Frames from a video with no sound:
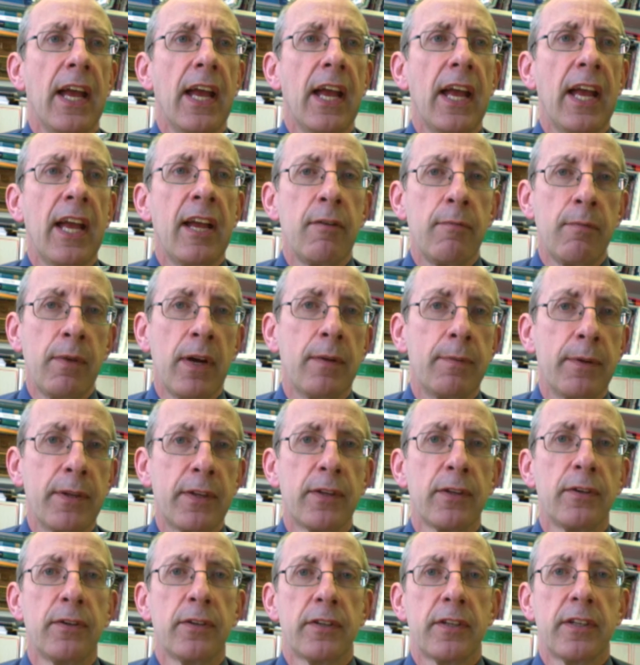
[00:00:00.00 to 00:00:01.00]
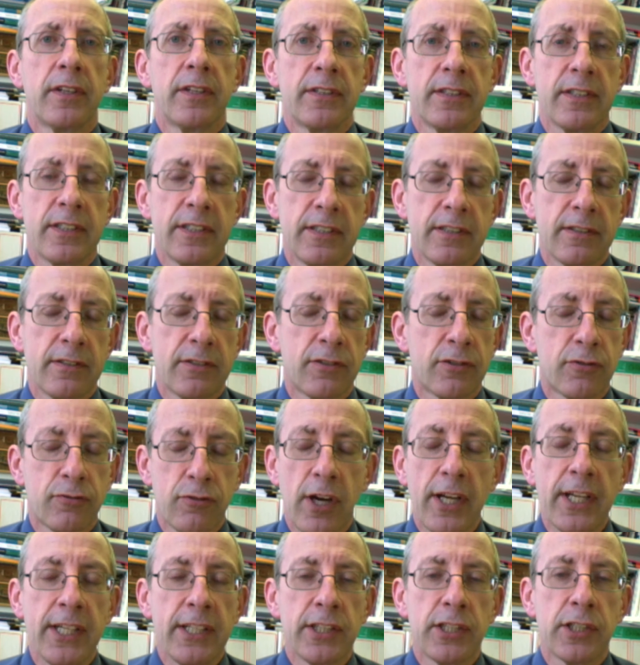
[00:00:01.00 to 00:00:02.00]
It might be thought that it's
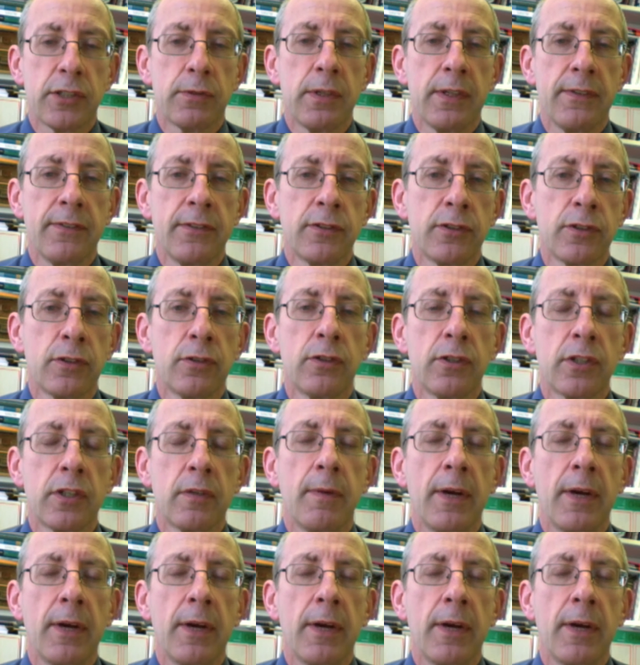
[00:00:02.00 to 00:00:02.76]
strange to even talk